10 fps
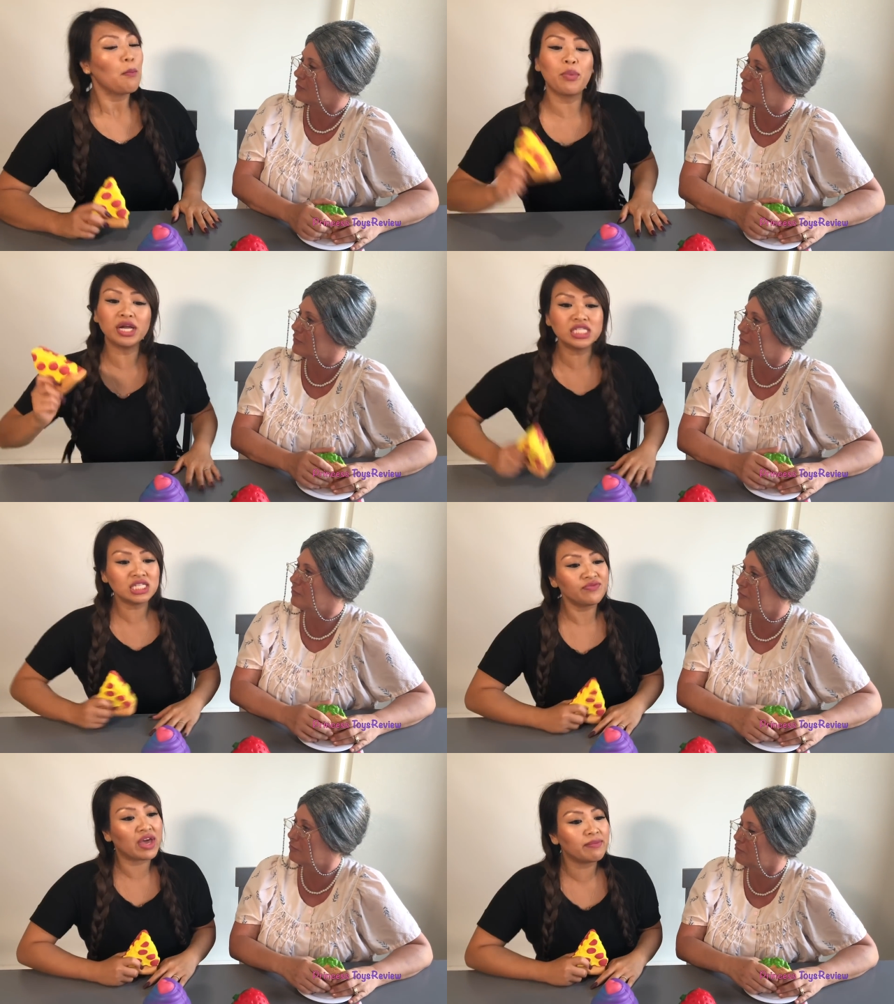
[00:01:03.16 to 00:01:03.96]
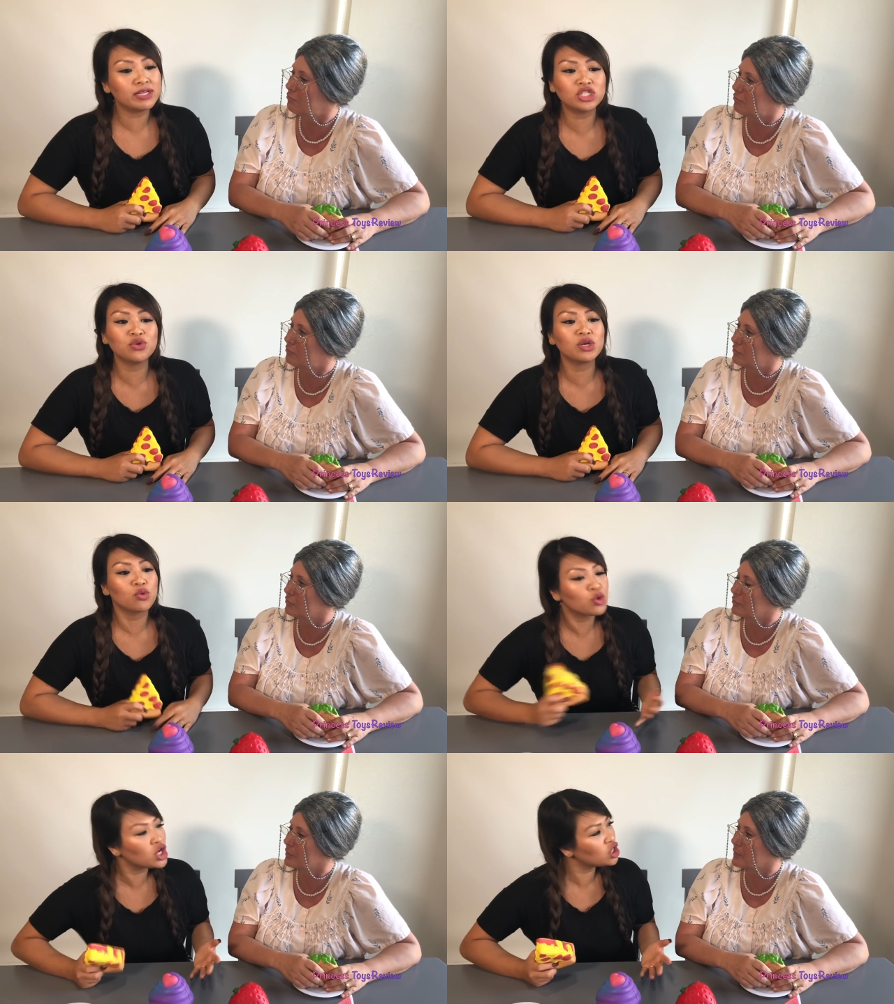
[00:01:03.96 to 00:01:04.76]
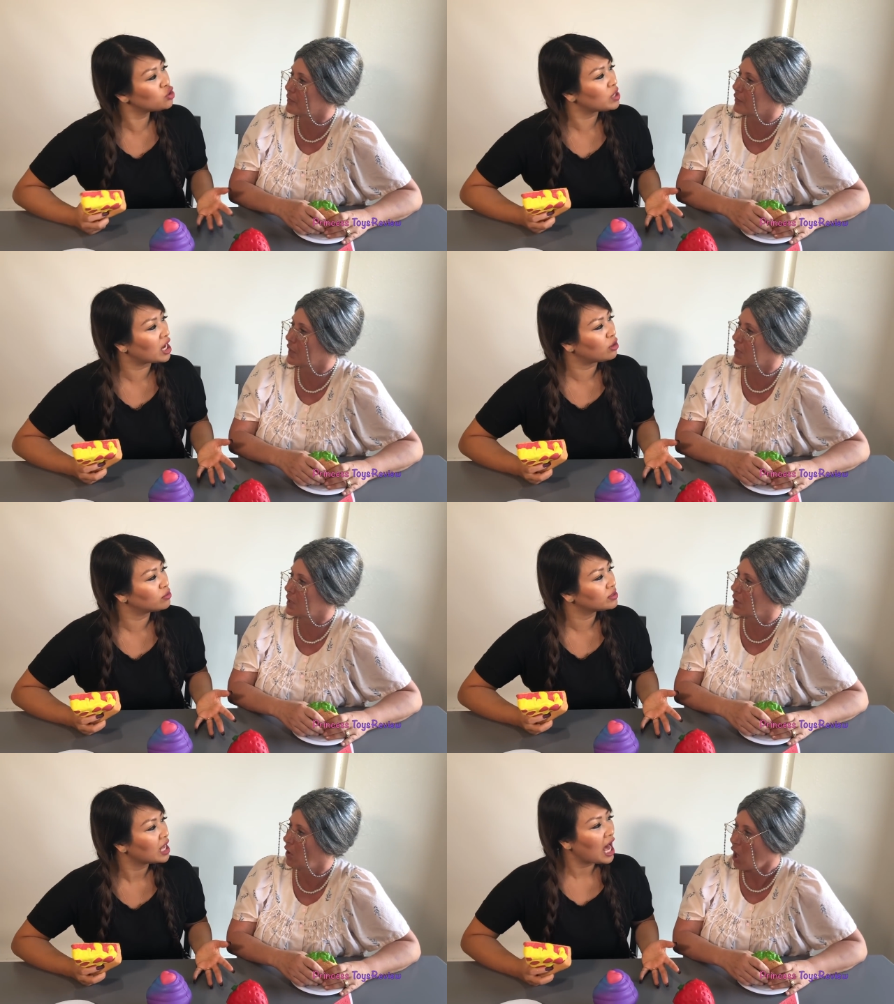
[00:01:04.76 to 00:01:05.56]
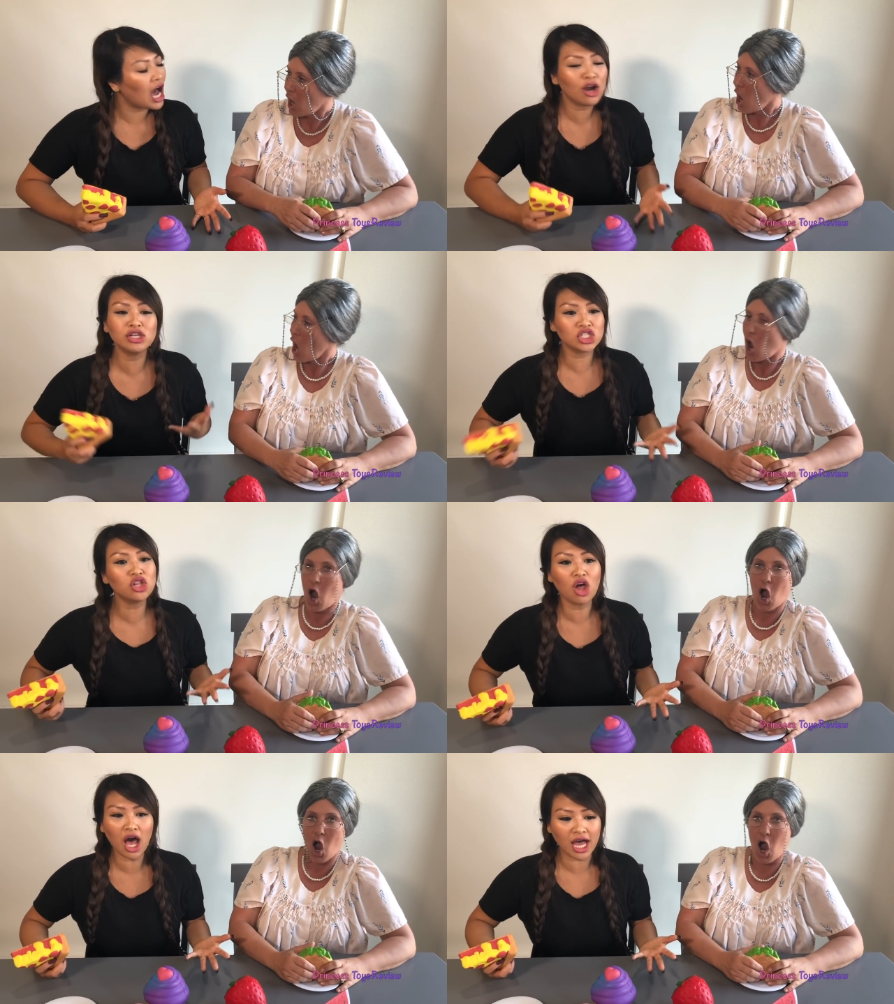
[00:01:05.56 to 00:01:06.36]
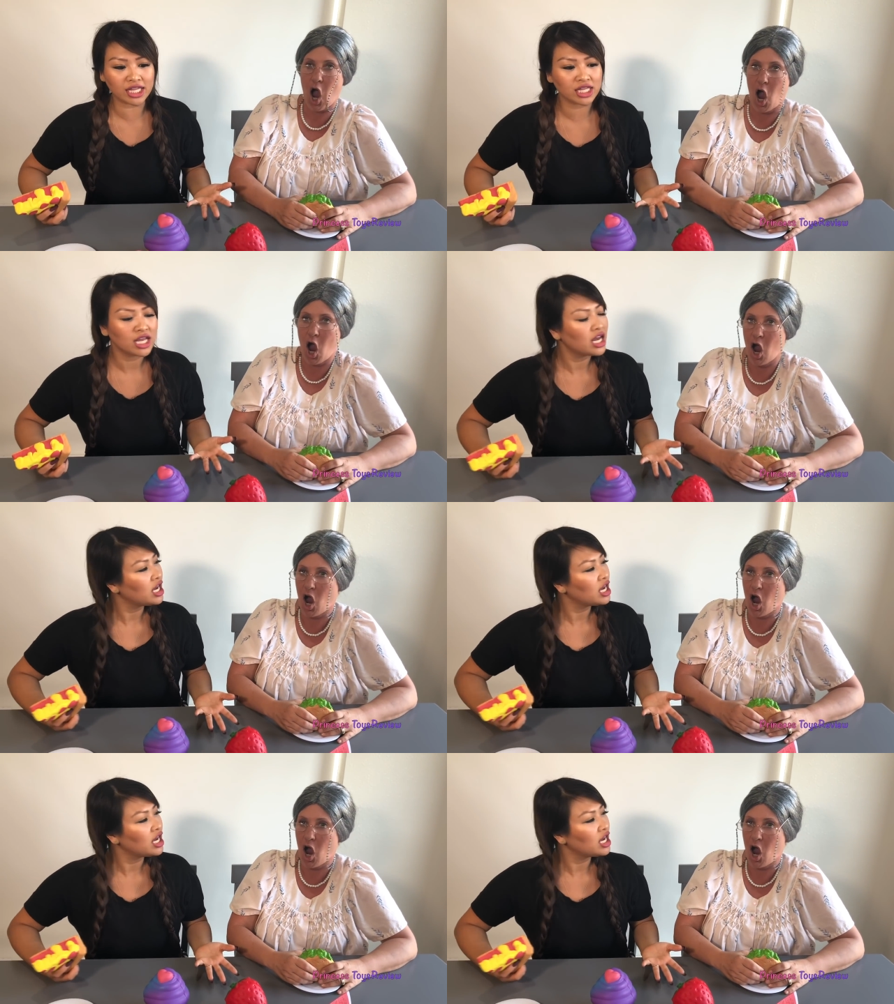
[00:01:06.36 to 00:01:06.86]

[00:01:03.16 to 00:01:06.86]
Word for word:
Speaker 1: Princess Pham is doing redo now at her salon.